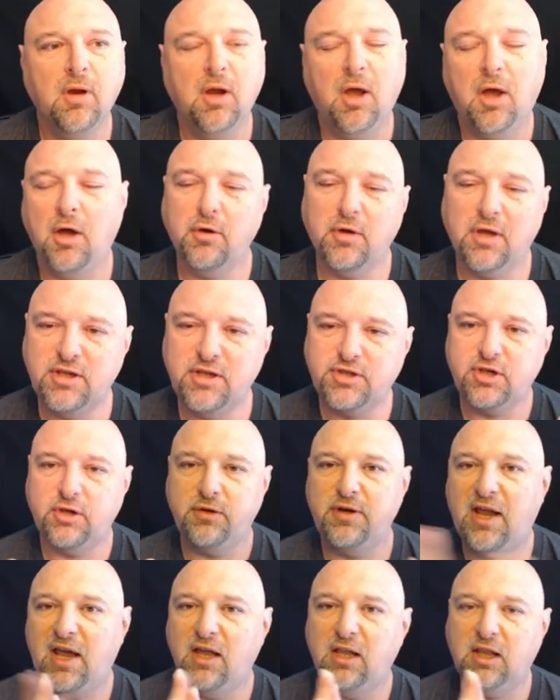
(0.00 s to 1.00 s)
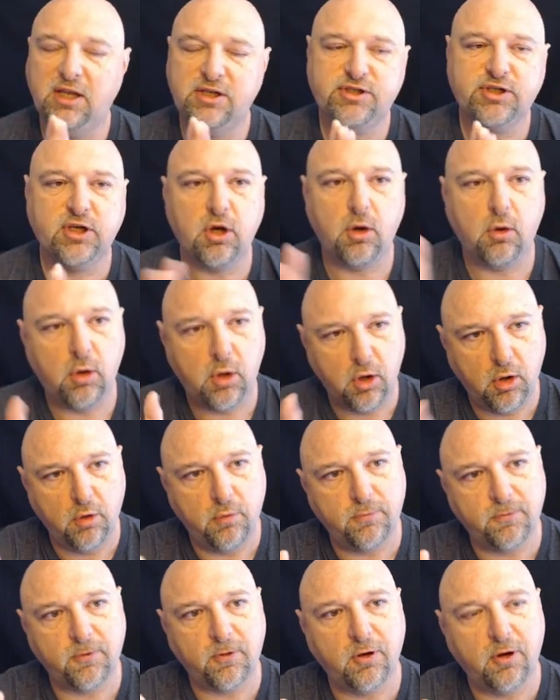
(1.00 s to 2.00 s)
Okay, so now let's go
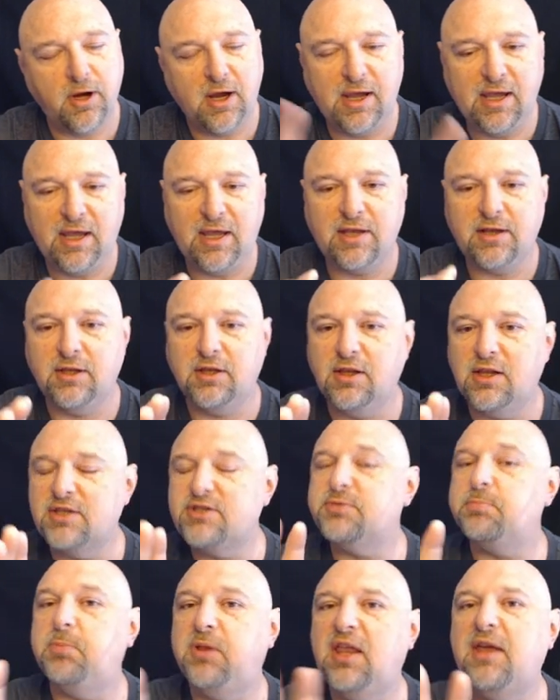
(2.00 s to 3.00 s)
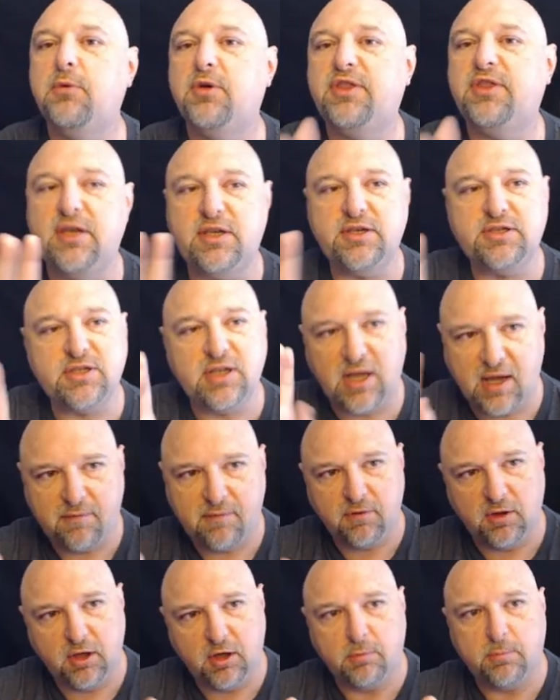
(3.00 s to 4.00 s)
over and let's play with these and have
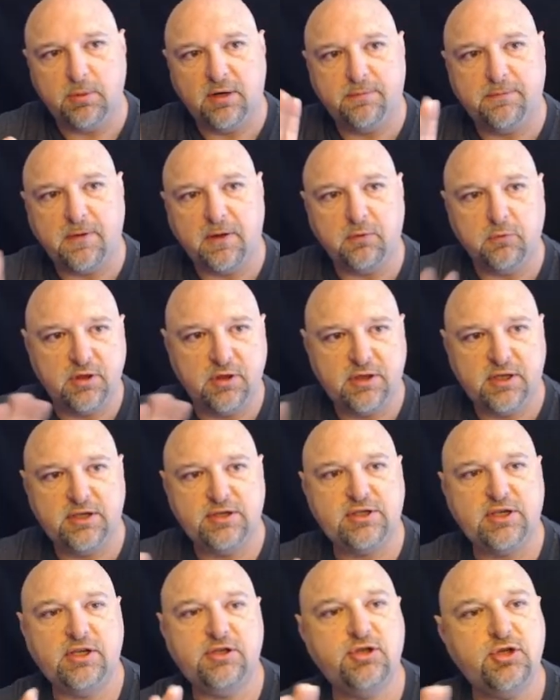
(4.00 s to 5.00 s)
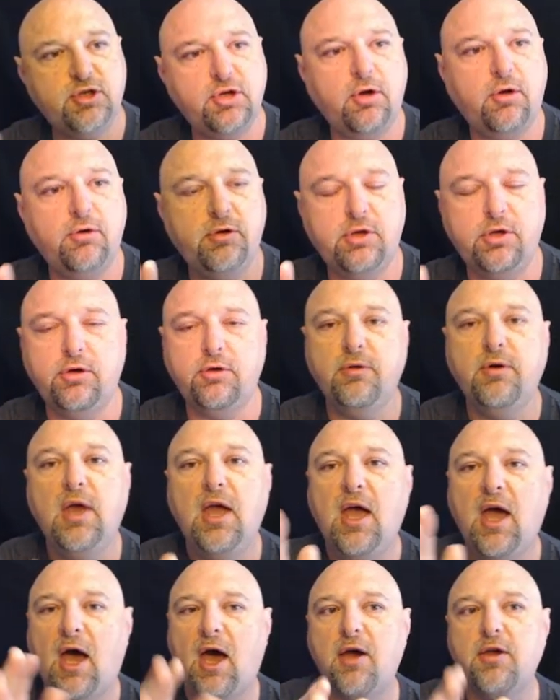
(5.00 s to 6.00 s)
a little bit of fun with these and show you
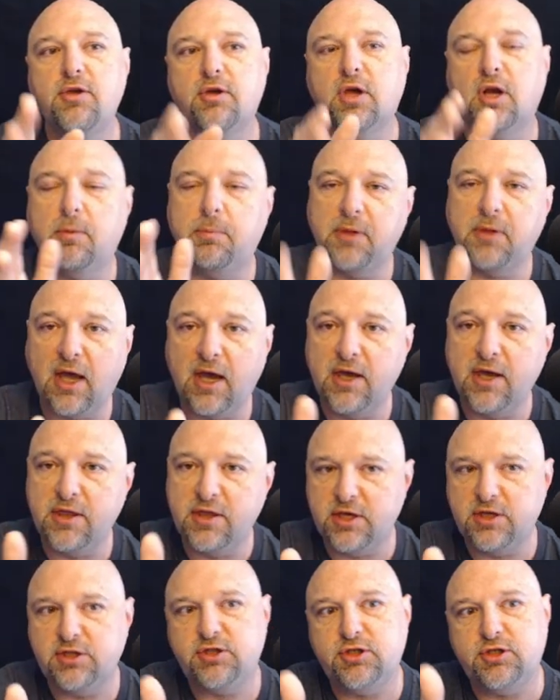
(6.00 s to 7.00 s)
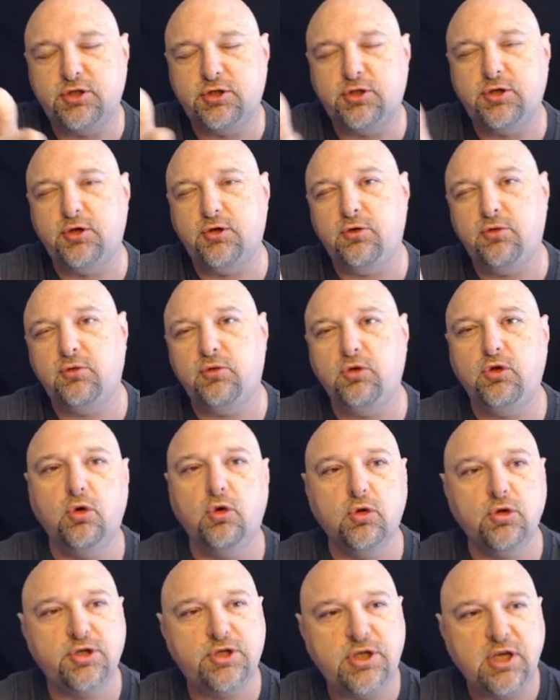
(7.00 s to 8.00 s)
how you can apply these to
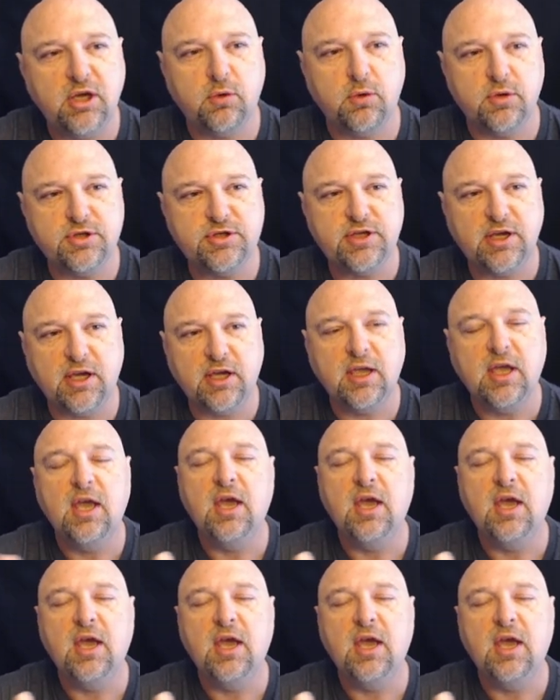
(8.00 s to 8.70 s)
your sequencing.